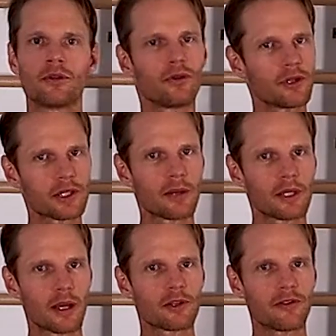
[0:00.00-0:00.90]
Do you
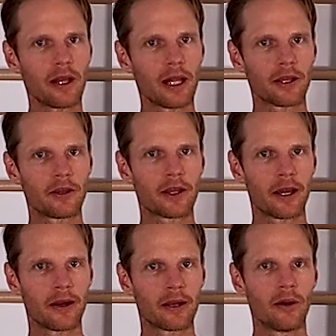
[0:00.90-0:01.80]
sometimes feel like you're
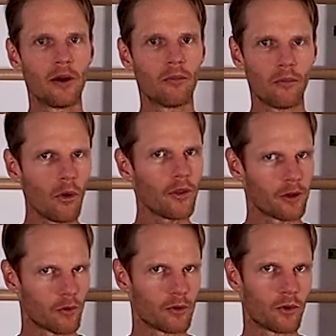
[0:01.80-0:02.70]
carrying more
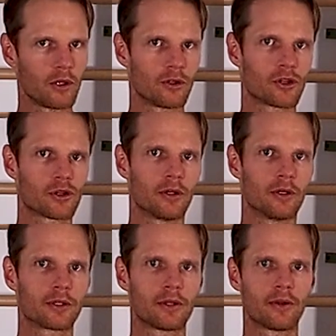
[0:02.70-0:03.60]
than one world on your shoulders?